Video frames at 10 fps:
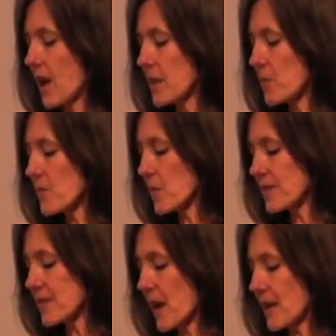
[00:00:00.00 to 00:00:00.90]
I think we've
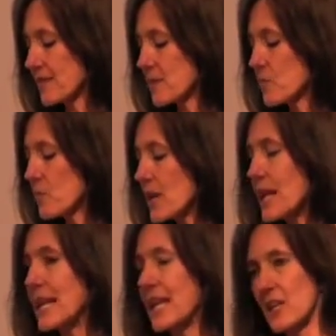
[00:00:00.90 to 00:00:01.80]
also had some
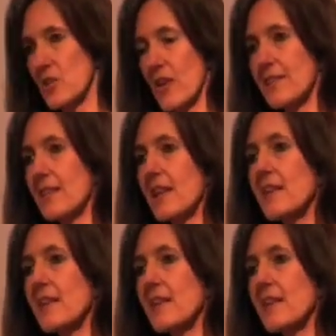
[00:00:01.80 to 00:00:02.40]
really interesting